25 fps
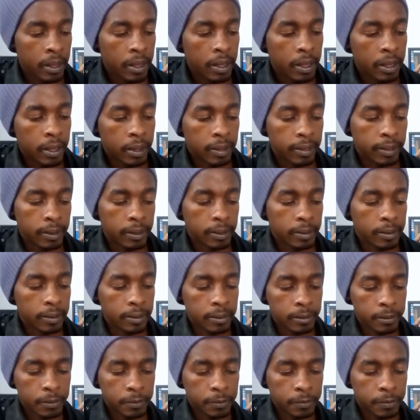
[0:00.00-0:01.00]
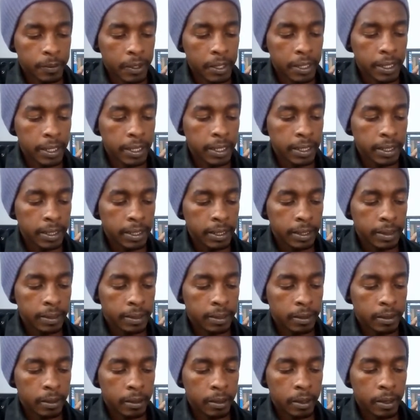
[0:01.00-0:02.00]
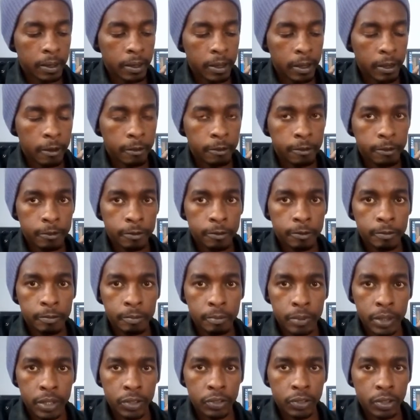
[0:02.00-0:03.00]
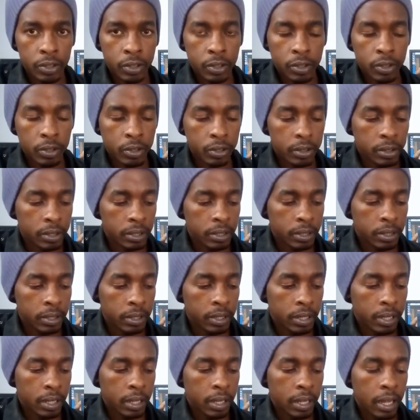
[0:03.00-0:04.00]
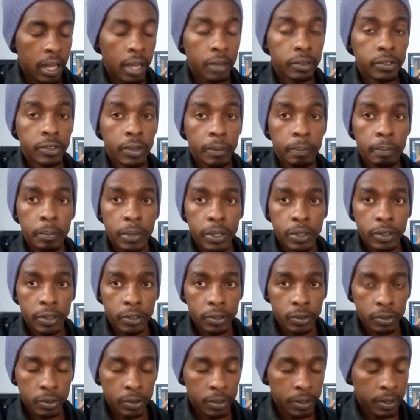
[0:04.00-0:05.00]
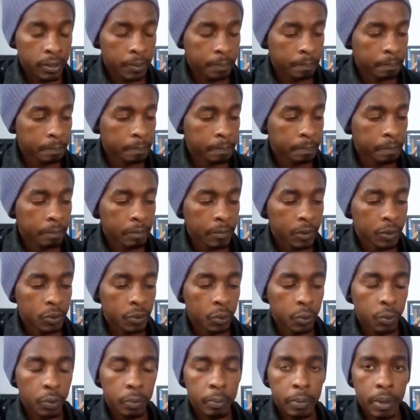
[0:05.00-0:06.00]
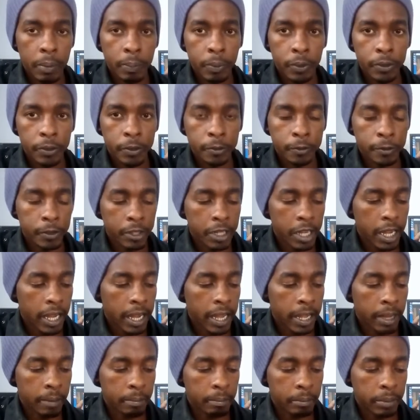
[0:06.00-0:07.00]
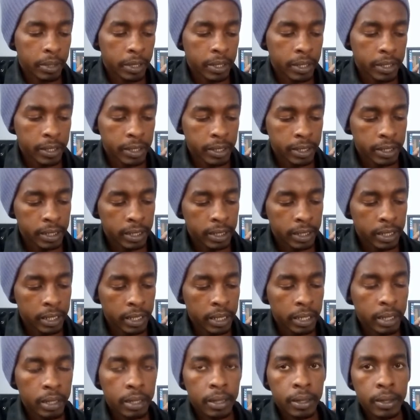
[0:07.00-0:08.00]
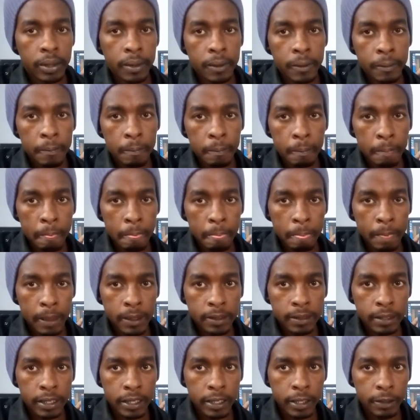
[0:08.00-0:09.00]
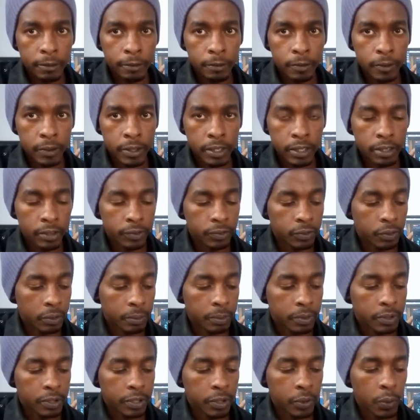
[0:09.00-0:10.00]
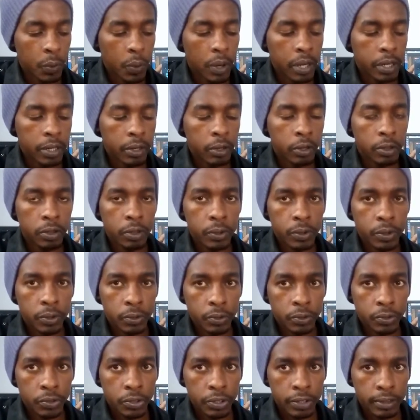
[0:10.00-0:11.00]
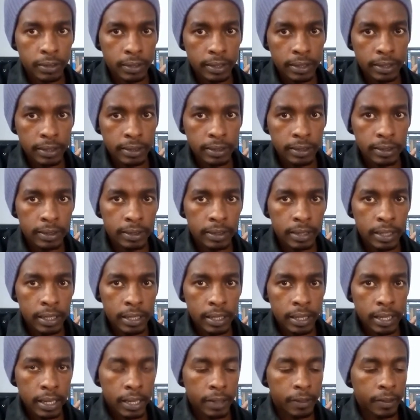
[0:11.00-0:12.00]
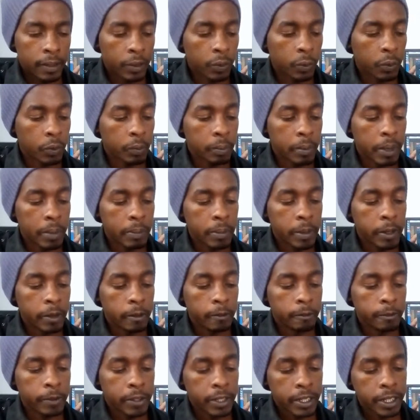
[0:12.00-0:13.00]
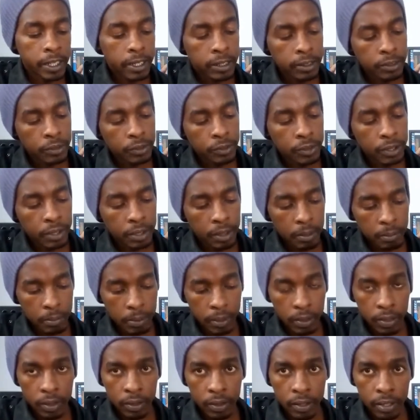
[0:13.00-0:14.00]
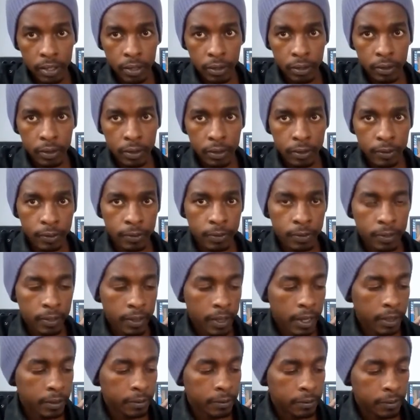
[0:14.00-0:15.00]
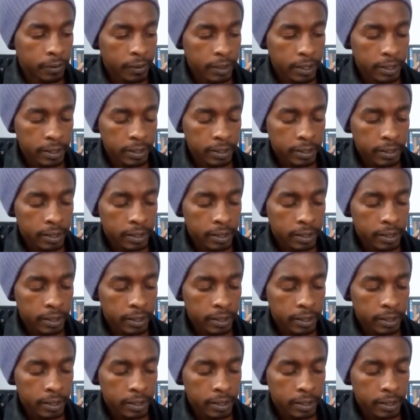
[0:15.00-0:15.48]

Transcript: And then finally the F major chord, F sharp major, sorry. So with my pointer finger, I am barring 2nd fret from string 1 all the way to string 6, and then with my middle finger, string number 3 on the 3rd fret,